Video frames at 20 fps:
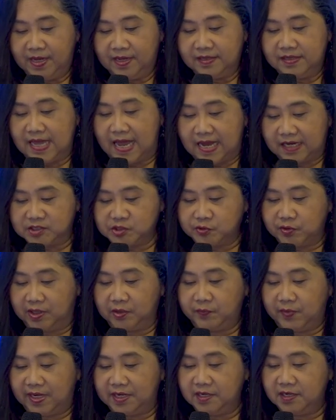The
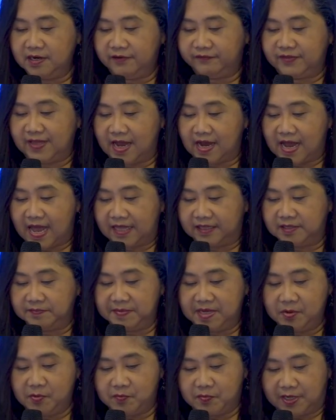actual winner of the
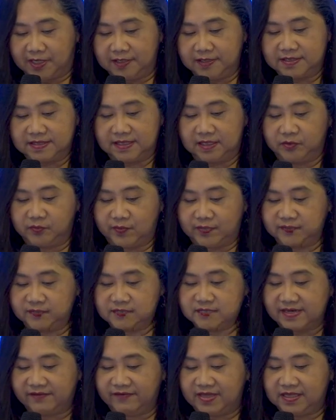Academy Awards in
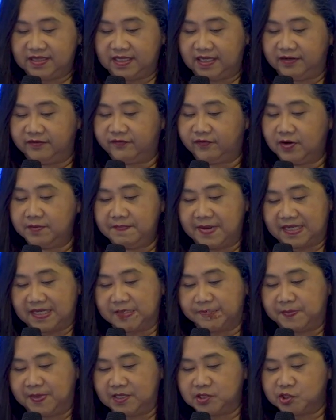2017 for
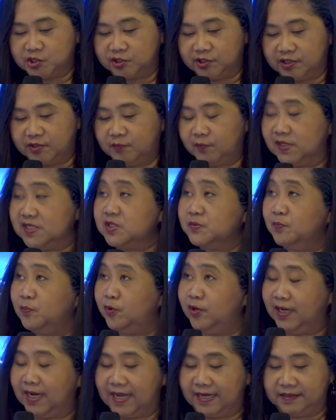Best Picture was
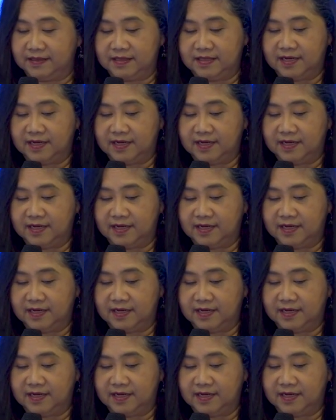Moonlight.